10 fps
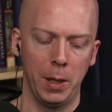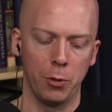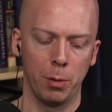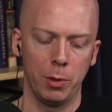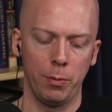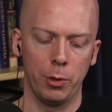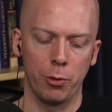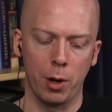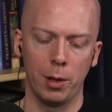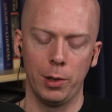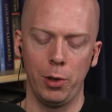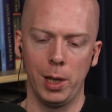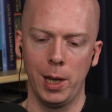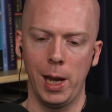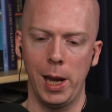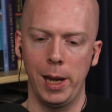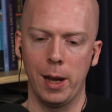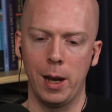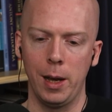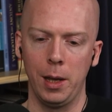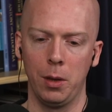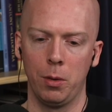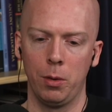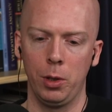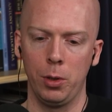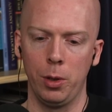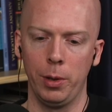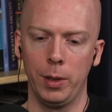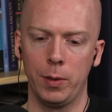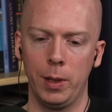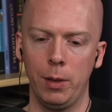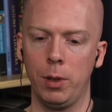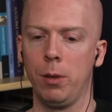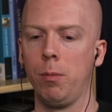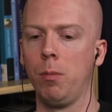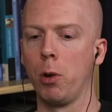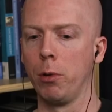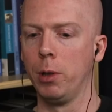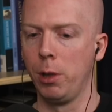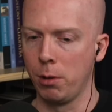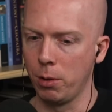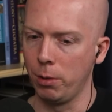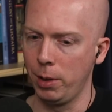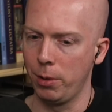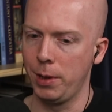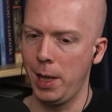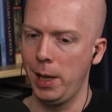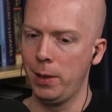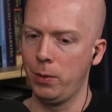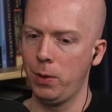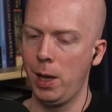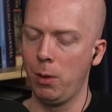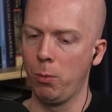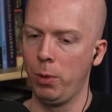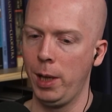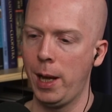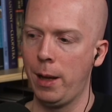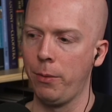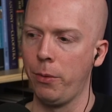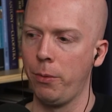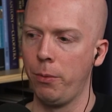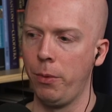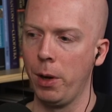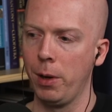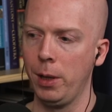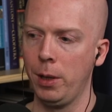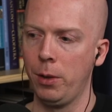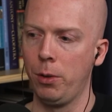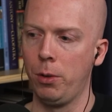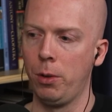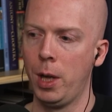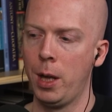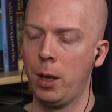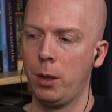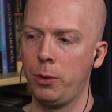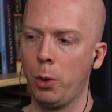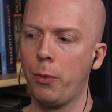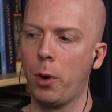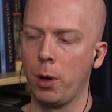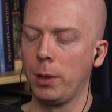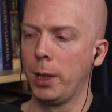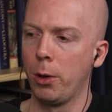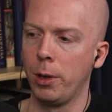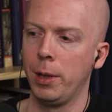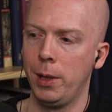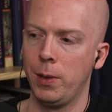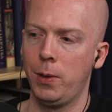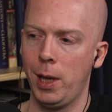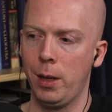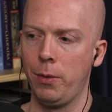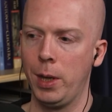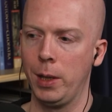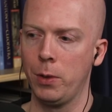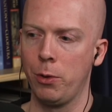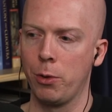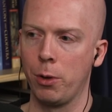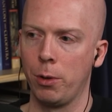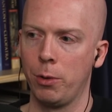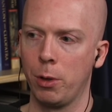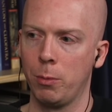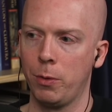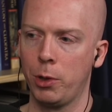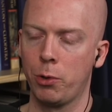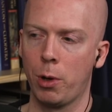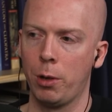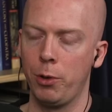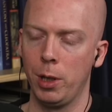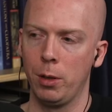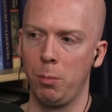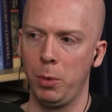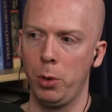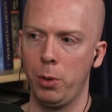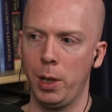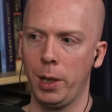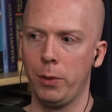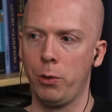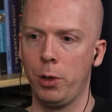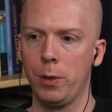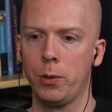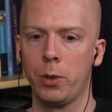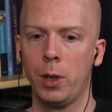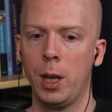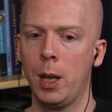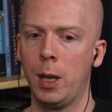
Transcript: in terms of astrology and A I, you know, it's even earlier, earlier days, and we have very little so far. Like, currently the state of things in ter terms of astrology and computing is just,